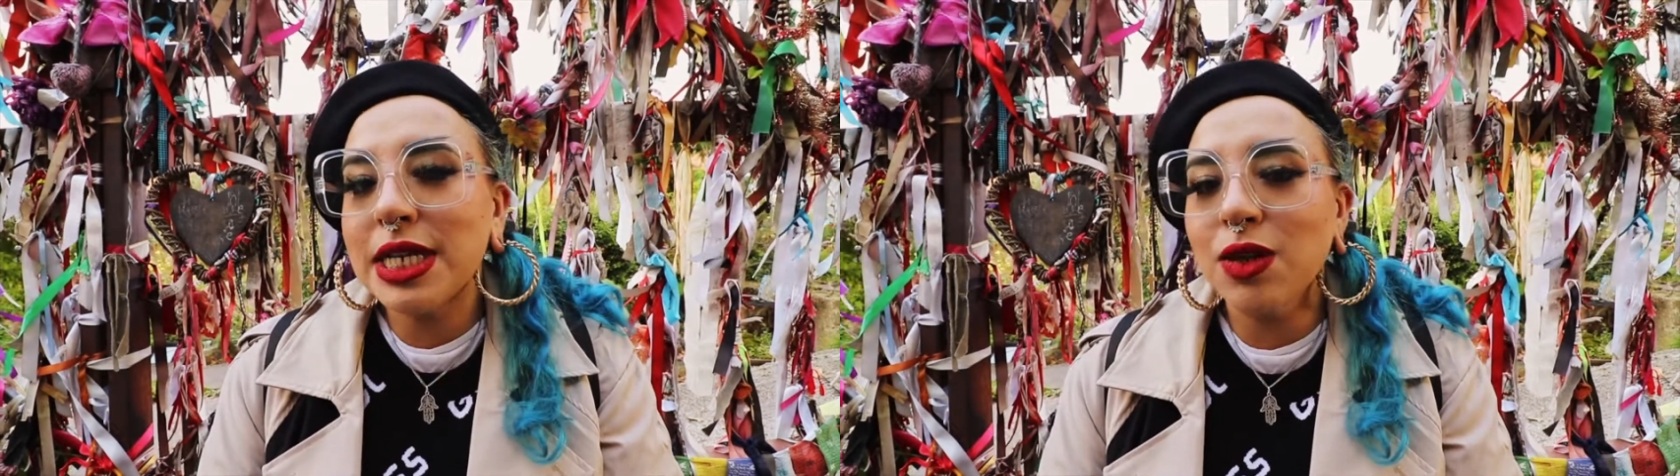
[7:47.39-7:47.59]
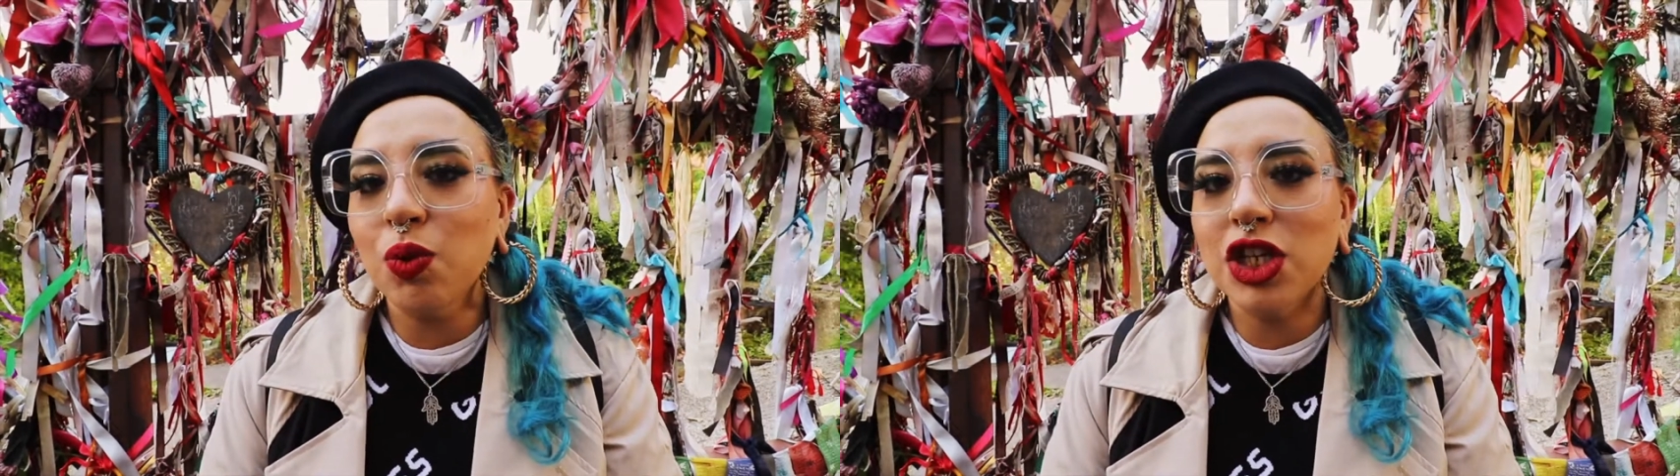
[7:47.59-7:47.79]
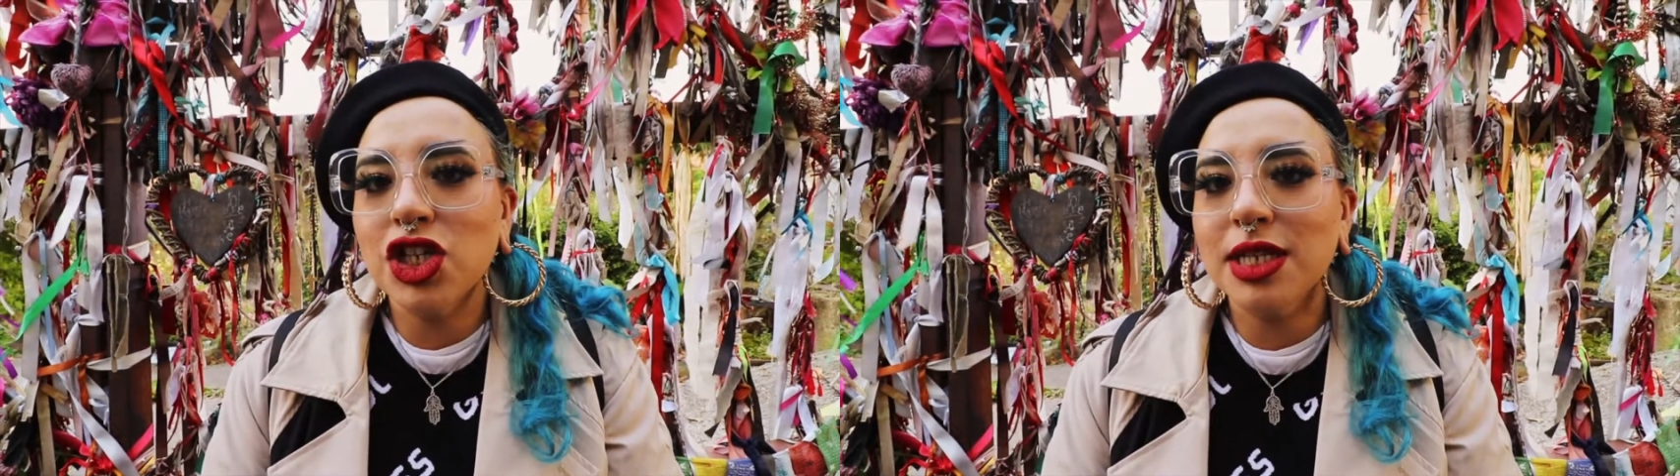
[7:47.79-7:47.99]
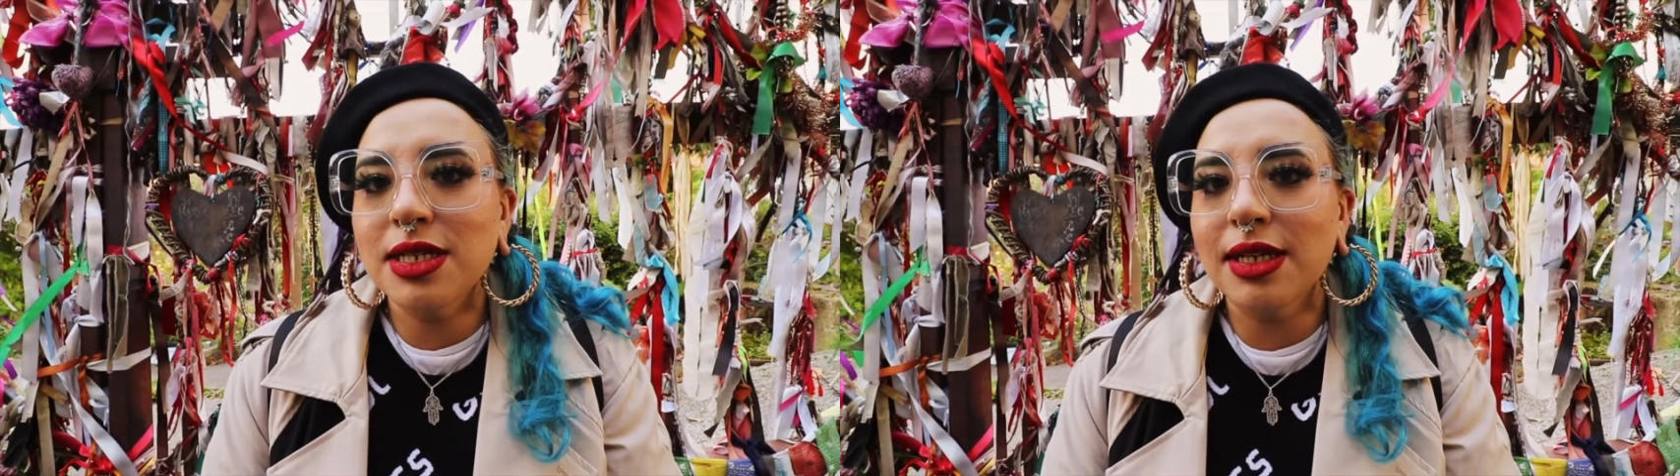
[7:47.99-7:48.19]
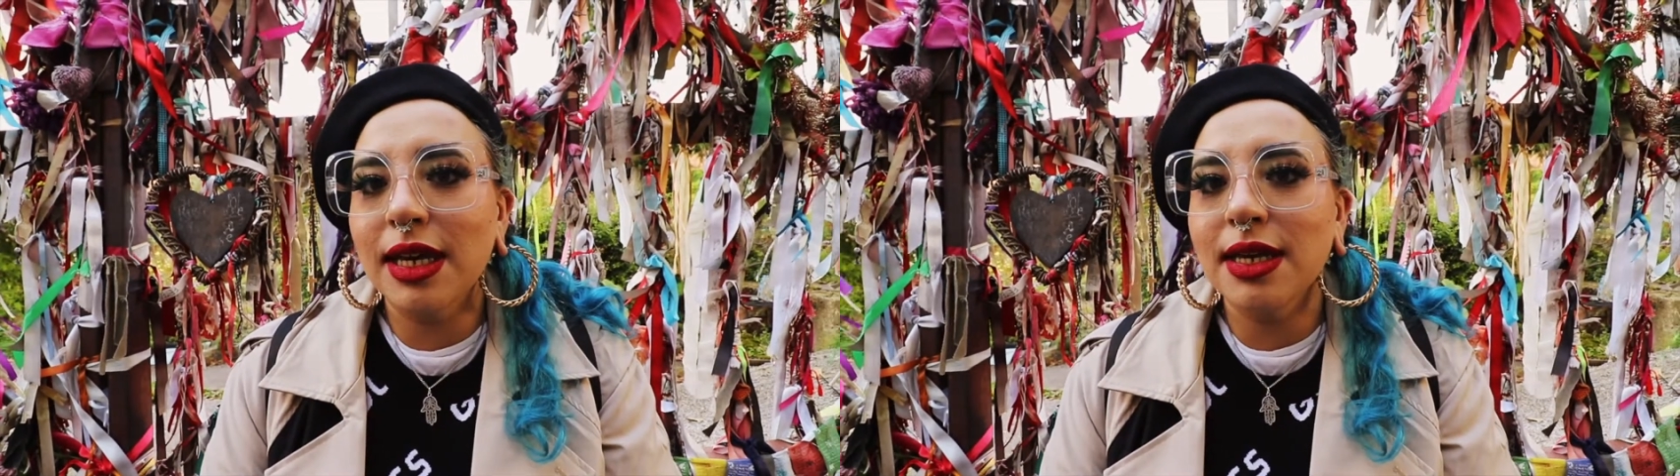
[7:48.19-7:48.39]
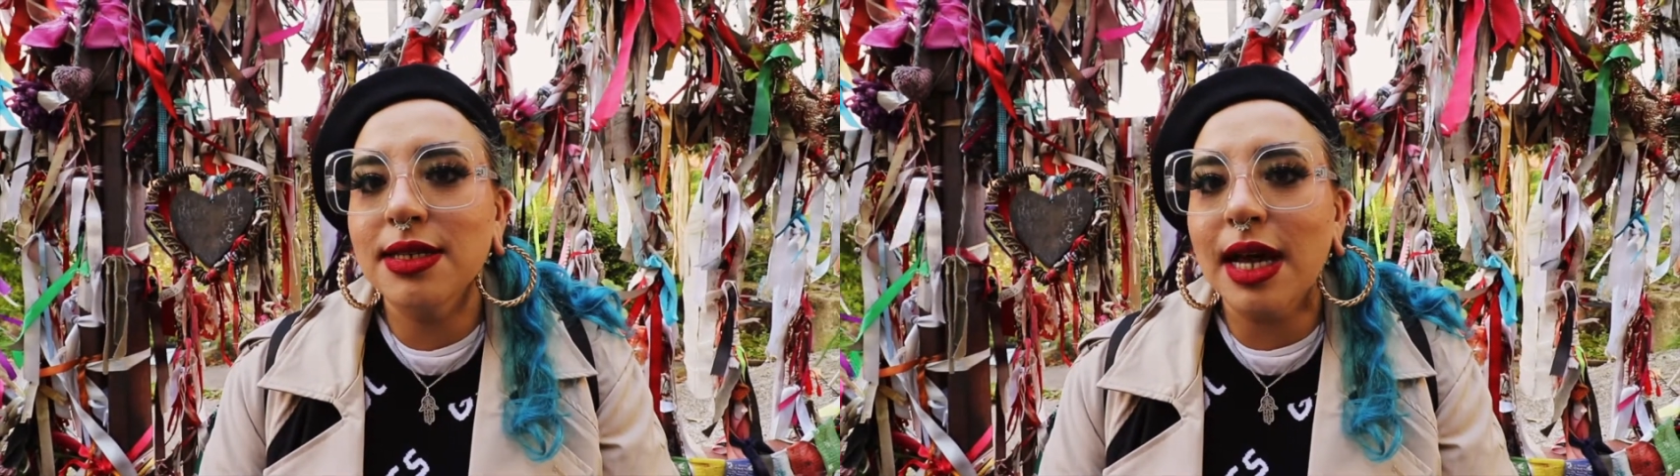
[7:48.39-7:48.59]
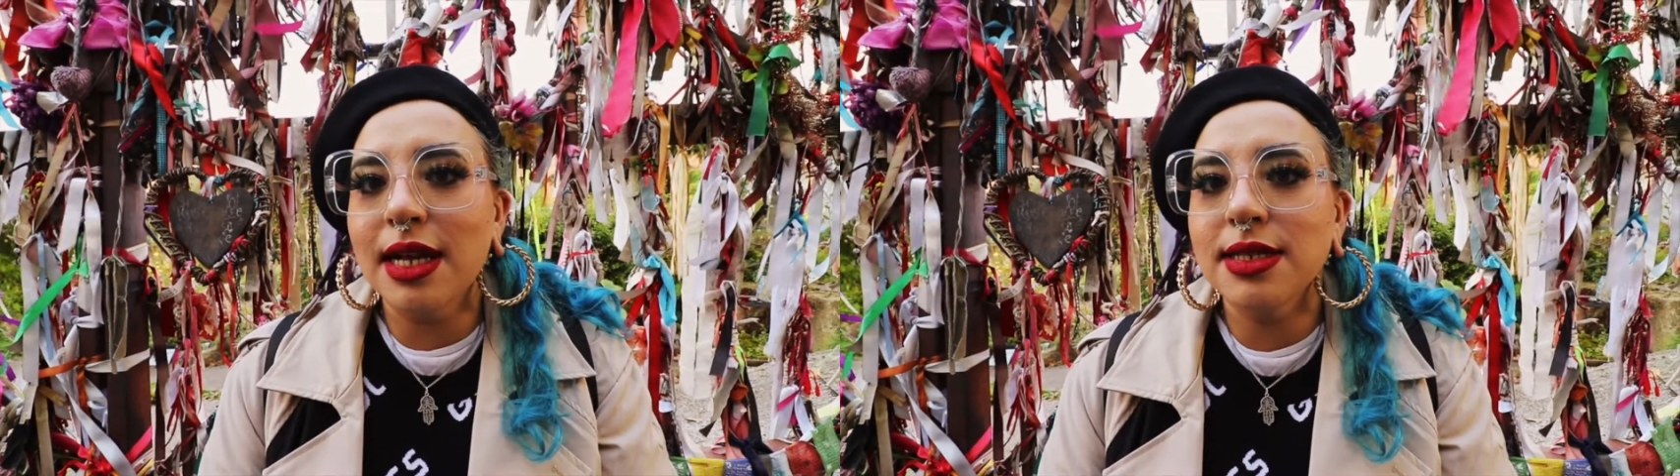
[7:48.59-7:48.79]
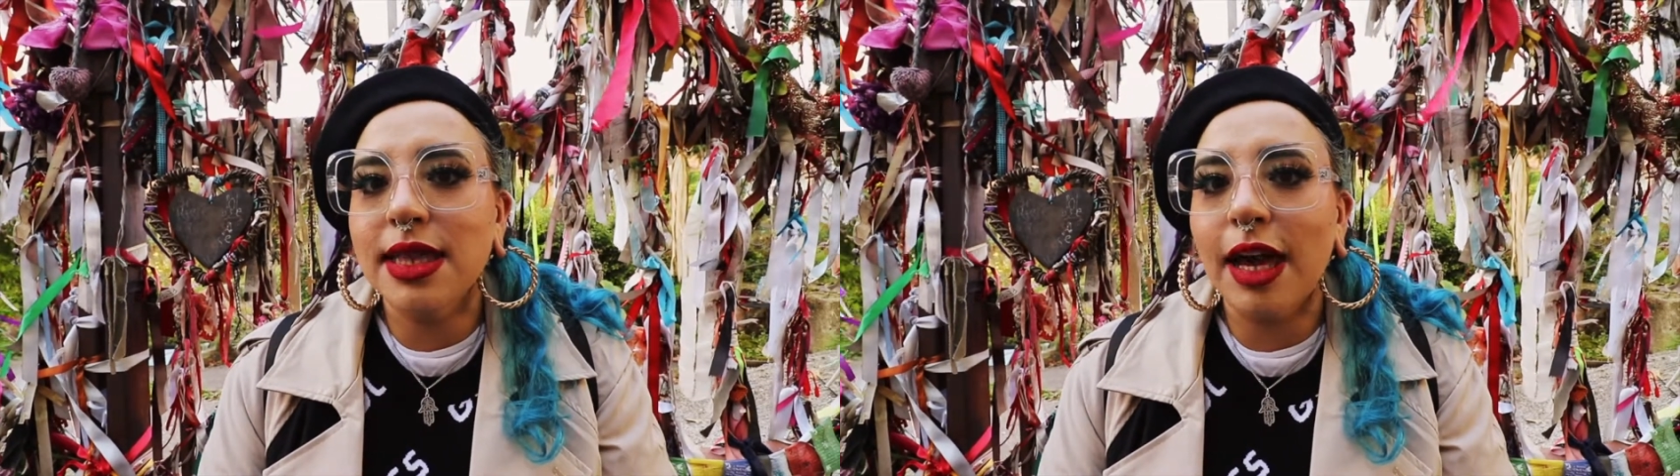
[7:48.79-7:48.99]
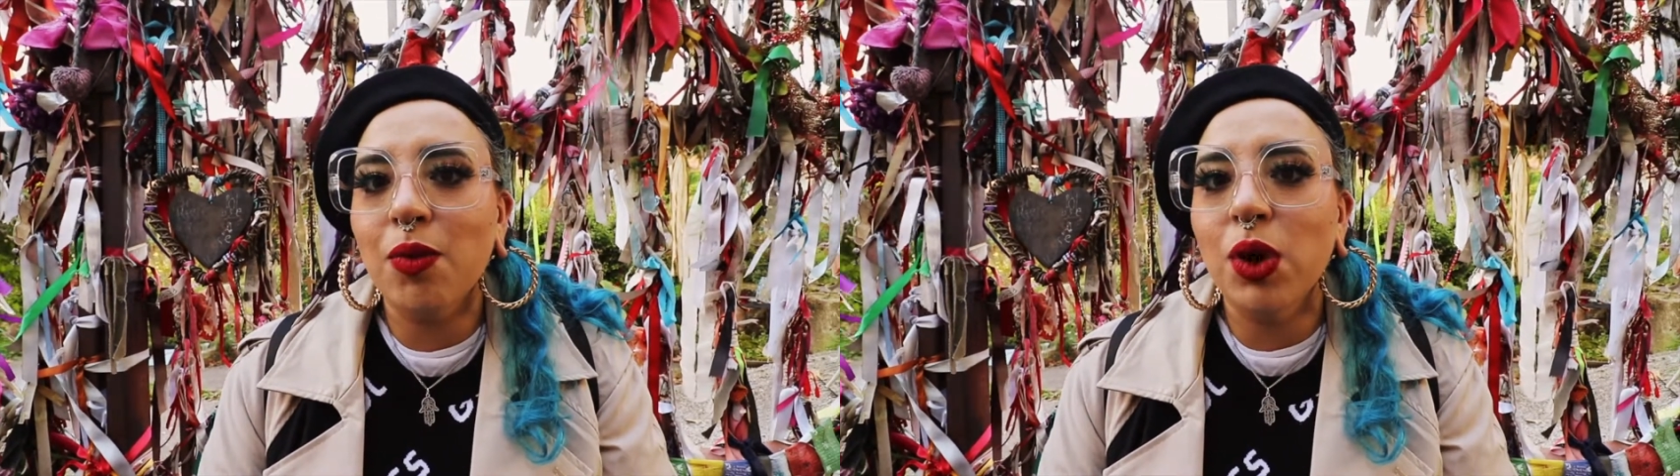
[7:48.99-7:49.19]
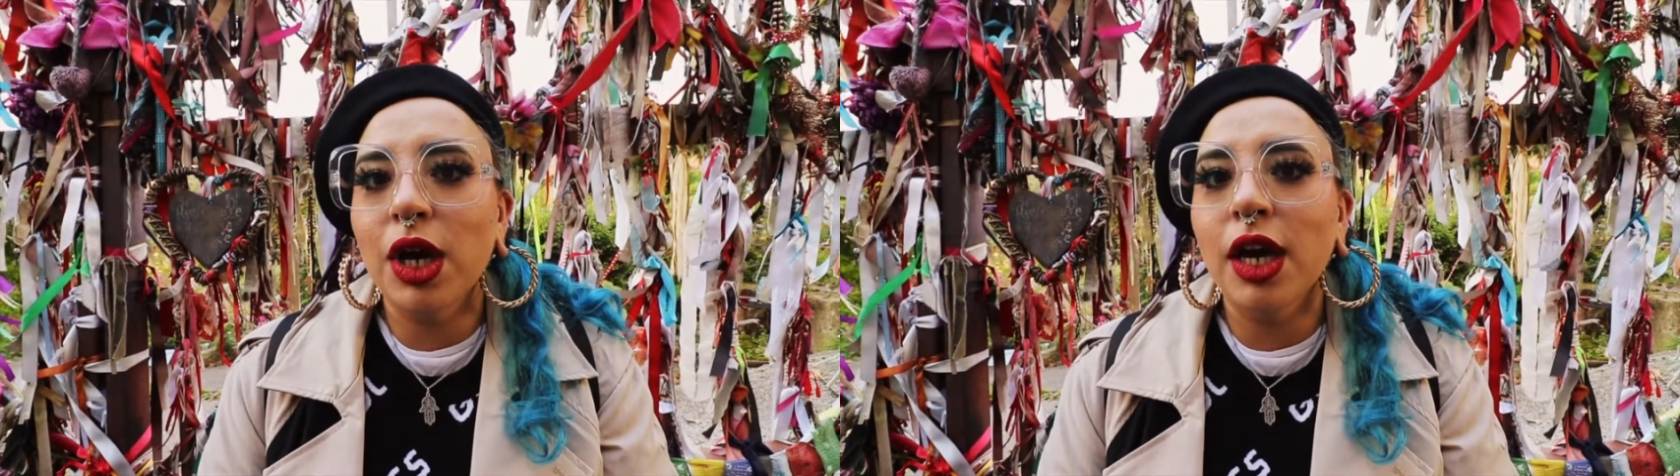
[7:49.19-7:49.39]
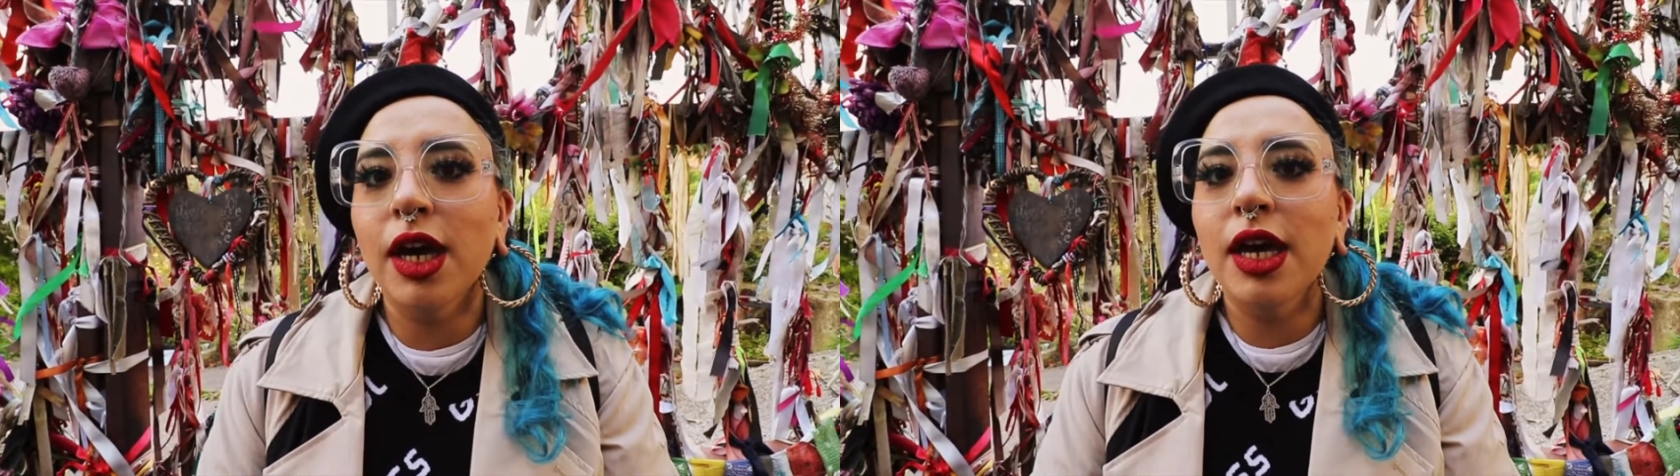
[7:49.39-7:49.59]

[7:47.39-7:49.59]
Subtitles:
as the Winchester Geese, as they were